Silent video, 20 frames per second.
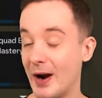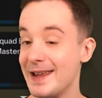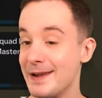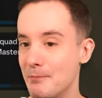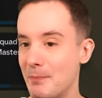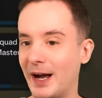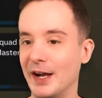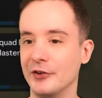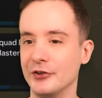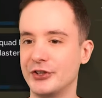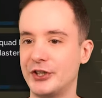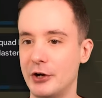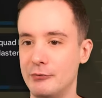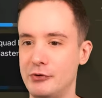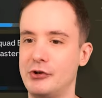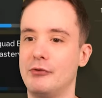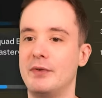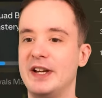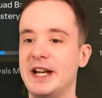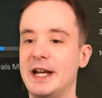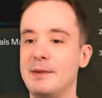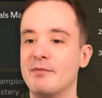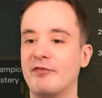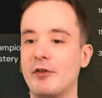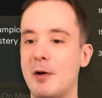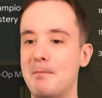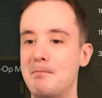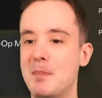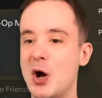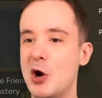a milestone to redeem
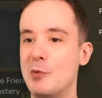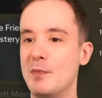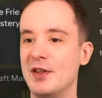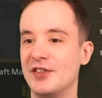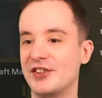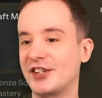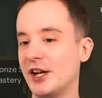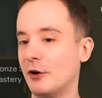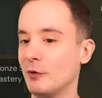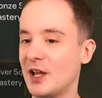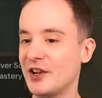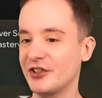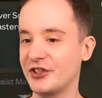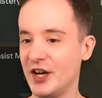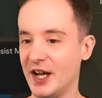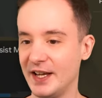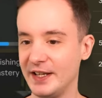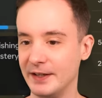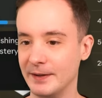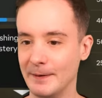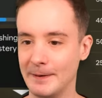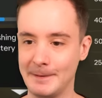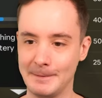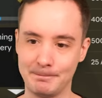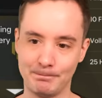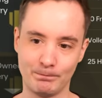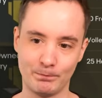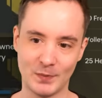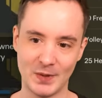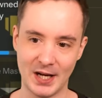from moments. So last night,
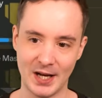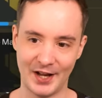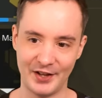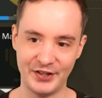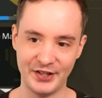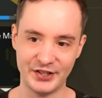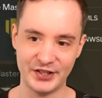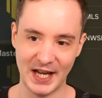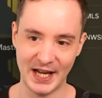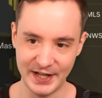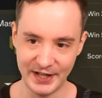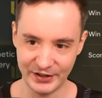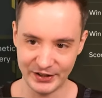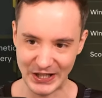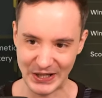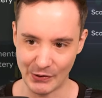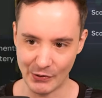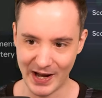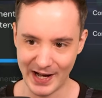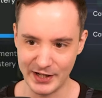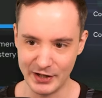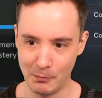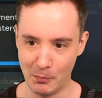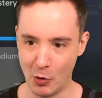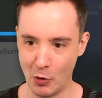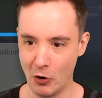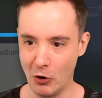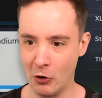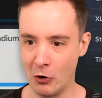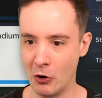I've decided to grind
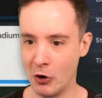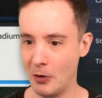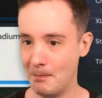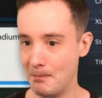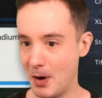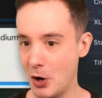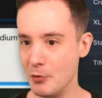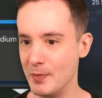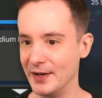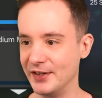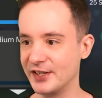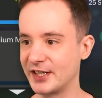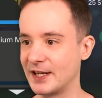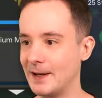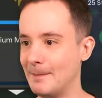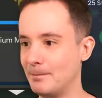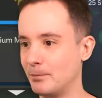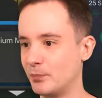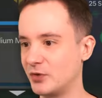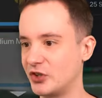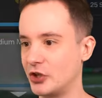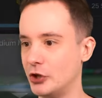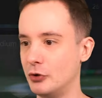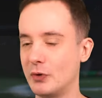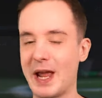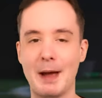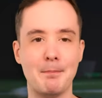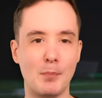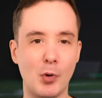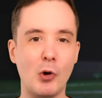more moments to
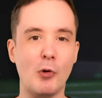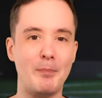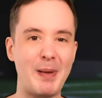get more